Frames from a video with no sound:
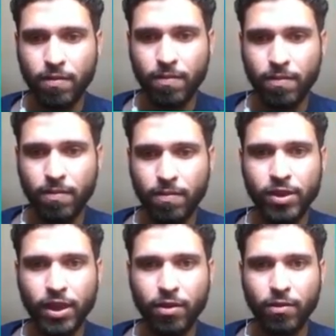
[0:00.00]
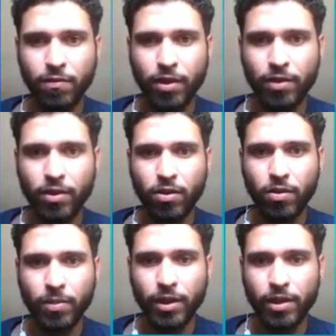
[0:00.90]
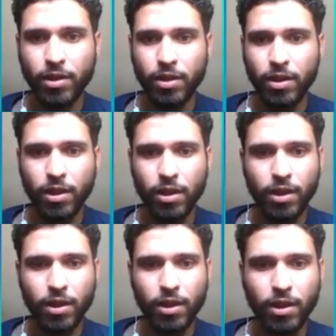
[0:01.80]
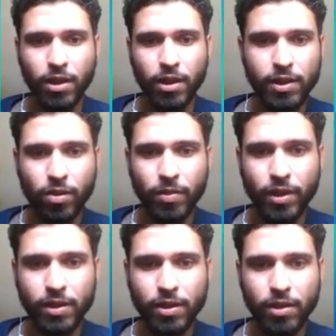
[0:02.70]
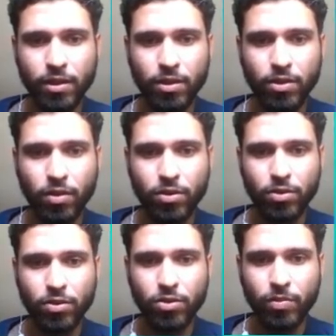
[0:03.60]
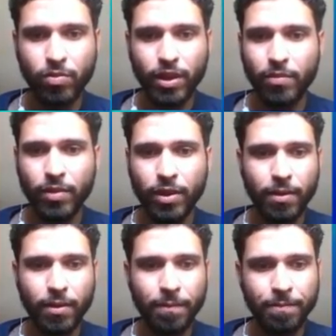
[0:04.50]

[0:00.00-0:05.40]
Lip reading: motorcycle fairing company, is that we're basically going to be animating